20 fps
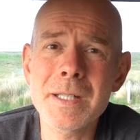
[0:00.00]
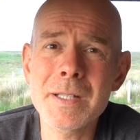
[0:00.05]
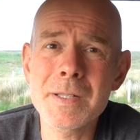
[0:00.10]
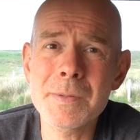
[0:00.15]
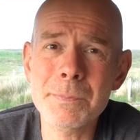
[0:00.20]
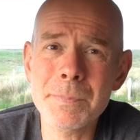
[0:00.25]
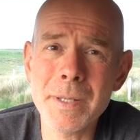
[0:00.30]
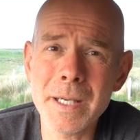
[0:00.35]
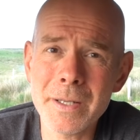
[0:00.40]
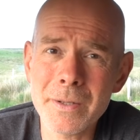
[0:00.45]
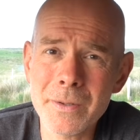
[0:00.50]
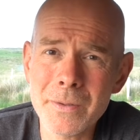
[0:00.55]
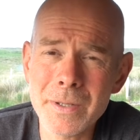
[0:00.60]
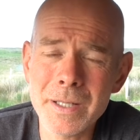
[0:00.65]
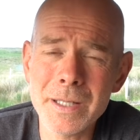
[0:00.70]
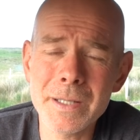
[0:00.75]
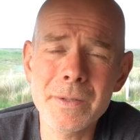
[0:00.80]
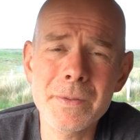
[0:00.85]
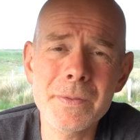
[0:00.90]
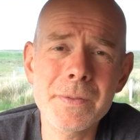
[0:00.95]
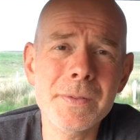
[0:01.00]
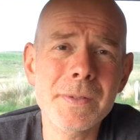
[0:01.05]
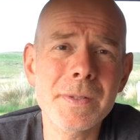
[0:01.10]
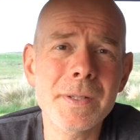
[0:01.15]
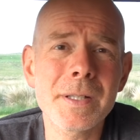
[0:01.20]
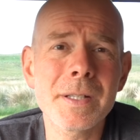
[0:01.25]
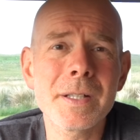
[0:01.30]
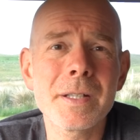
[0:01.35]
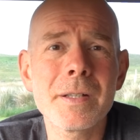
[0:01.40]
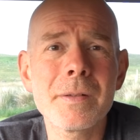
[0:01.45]
his background,
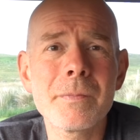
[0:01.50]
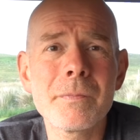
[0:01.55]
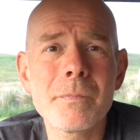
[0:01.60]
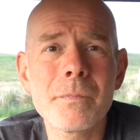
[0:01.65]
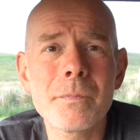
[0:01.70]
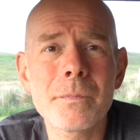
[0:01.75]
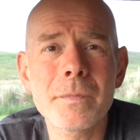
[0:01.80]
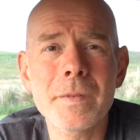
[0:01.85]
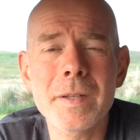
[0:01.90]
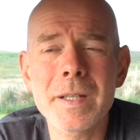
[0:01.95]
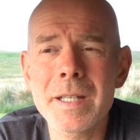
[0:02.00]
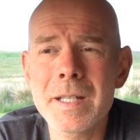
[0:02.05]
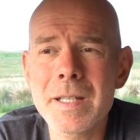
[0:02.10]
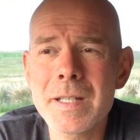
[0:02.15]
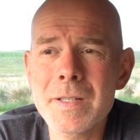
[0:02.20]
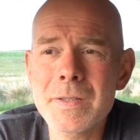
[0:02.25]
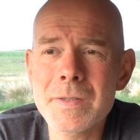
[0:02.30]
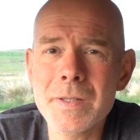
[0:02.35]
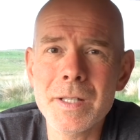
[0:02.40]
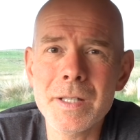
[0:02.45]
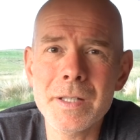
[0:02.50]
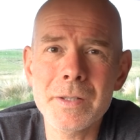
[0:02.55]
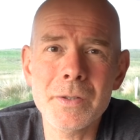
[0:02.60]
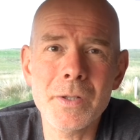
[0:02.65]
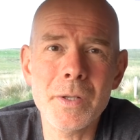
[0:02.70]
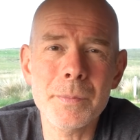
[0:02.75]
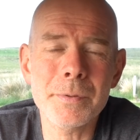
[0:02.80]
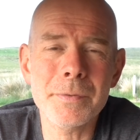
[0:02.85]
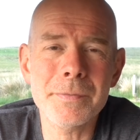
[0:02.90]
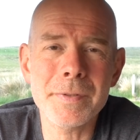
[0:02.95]
he's got
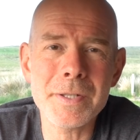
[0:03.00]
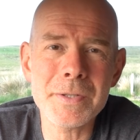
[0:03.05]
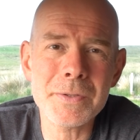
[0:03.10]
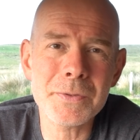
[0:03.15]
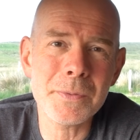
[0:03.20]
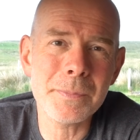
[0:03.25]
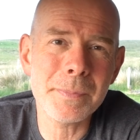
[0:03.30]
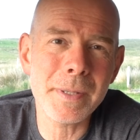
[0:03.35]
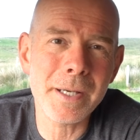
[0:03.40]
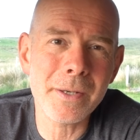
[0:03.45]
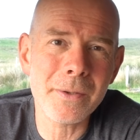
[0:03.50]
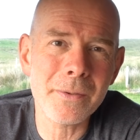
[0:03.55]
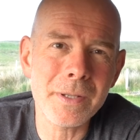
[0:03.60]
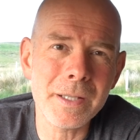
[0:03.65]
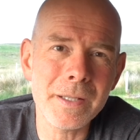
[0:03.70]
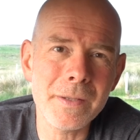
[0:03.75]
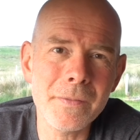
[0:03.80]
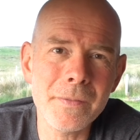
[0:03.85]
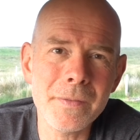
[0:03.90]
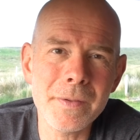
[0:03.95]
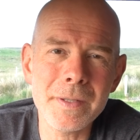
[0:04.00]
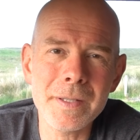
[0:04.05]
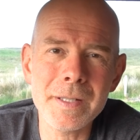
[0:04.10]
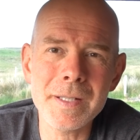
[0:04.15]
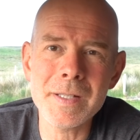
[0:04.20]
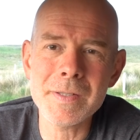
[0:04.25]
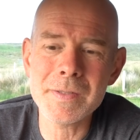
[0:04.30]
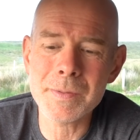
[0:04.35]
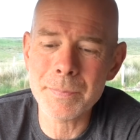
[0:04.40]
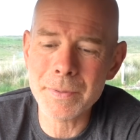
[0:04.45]
a professional background that
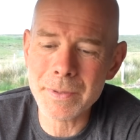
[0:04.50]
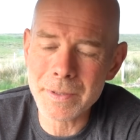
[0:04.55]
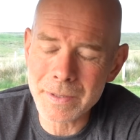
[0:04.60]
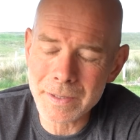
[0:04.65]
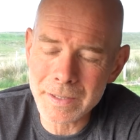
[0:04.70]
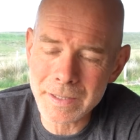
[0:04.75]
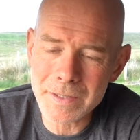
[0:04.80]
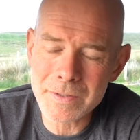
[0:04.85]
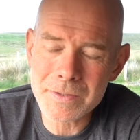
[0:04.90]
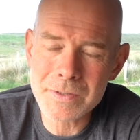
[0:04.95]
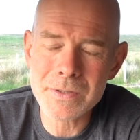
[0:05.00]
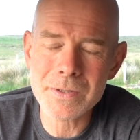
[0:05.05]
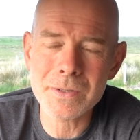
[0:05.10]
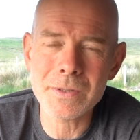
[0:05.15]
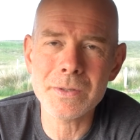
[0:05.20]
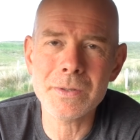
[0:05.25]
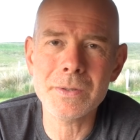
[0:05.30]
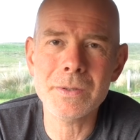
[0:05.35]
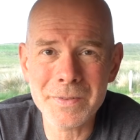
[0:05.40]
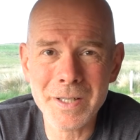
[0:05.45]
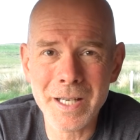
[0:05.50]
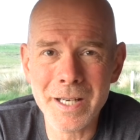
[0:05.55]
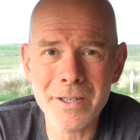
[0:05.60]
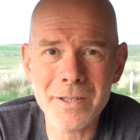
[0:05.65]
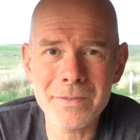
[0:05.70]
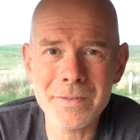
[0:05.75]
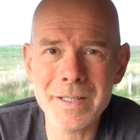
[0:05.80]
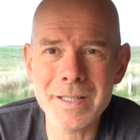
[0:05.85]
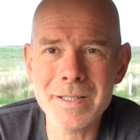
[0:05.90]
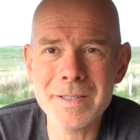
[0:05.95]
he's applying to
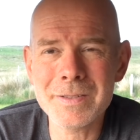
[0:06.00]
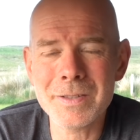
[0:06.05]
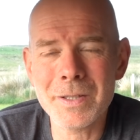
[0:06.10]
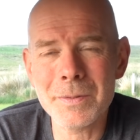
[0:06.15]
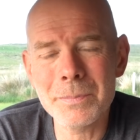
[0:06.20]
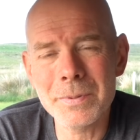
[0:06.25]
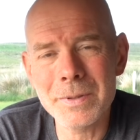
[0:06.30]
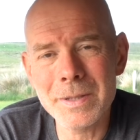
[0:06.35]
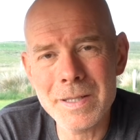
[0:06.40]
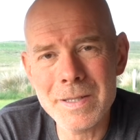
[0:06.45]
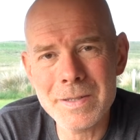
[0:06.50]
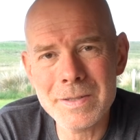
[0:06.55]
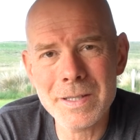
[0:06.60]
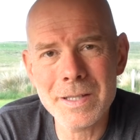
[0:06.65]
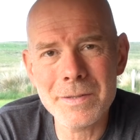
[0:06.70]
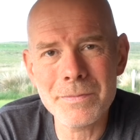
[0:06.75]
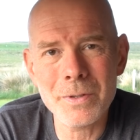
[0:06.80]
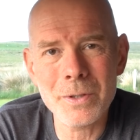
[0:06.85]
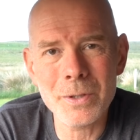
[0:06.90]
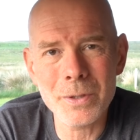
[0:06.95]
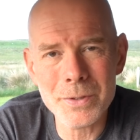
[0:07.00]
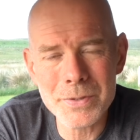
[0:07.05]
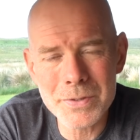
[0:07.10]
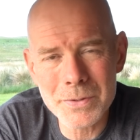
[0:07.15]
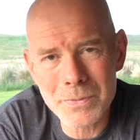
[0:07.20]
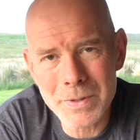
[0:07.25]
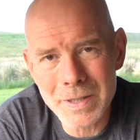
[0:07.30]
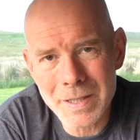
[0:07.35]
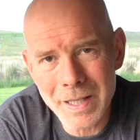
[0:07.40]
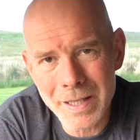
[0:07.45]
caravanning, so please give Lost
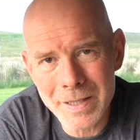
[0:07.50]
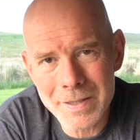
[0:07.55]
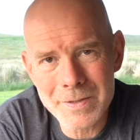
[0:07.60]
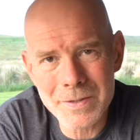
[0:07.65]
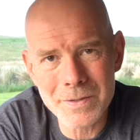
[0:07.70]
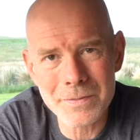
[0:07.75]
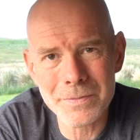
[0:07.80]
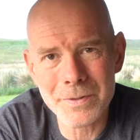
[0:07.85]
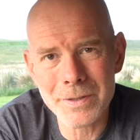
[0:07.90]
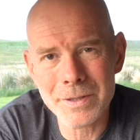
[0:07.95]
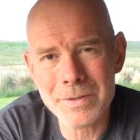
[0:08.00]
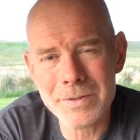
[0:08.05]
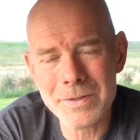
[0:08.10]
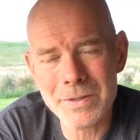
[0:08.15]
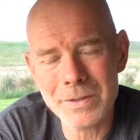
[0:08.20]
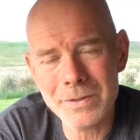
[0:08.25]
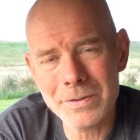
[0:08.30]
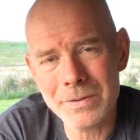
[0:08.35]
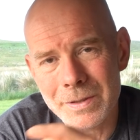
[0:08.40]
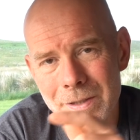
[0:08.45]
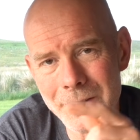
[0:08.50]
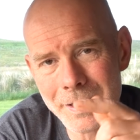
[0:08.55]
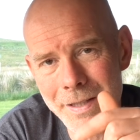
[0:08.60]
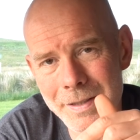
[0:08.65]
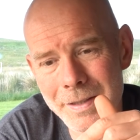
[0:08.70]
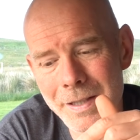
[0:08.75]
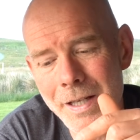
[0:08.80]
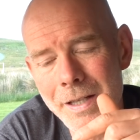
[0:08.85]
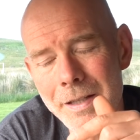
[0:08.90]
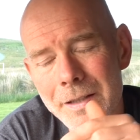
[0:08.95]
Weekends a follow too.
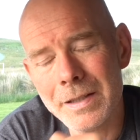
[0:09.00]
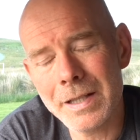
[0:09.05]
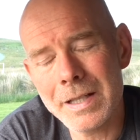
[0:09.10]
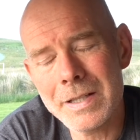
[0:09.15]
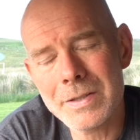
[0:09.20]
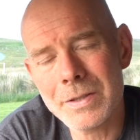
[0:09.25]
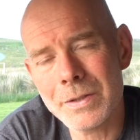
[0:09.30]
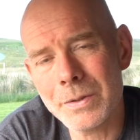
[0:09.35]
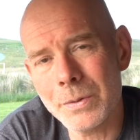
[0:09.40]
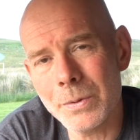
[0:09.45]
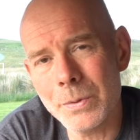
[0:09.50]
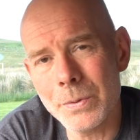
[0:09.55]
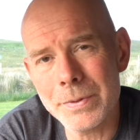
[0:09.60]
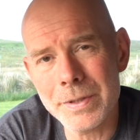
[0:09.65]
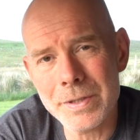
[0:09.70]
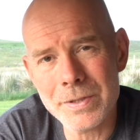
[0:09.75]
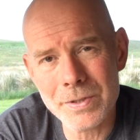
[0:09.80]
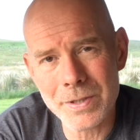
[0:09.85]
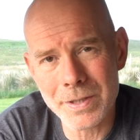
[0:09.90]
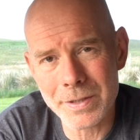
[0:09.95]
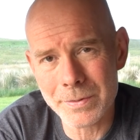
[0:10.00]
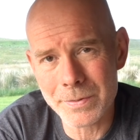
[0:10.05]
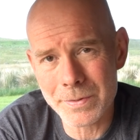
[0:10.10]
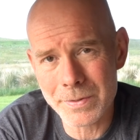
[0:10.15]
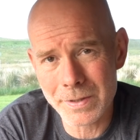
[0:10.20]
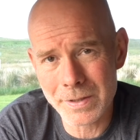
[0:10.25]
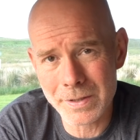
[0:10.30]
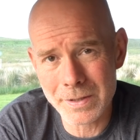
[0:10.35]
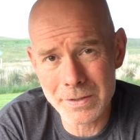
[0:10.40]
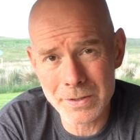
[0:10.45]
Again, links to all these channels
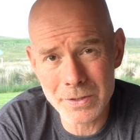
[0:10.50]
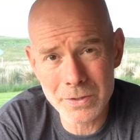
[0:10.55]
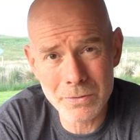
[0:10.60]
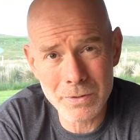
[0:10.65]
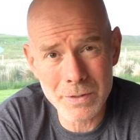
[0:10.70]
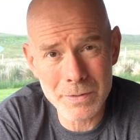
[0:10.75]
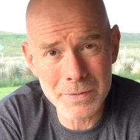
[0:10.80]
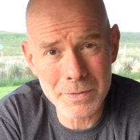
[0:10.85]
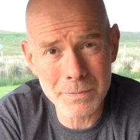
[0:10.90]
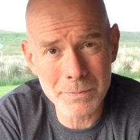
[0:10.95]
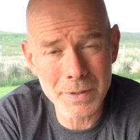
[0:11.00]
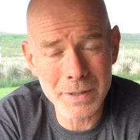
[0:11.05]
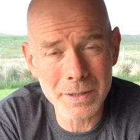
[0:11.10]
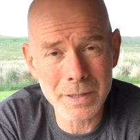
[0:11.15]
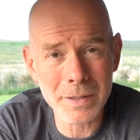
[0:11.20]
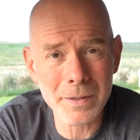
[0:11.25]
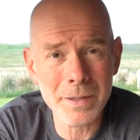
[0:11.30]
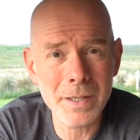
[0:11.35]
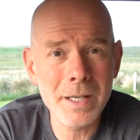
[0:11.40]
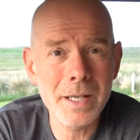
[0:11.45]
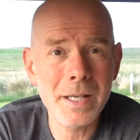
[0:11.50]
in the description below.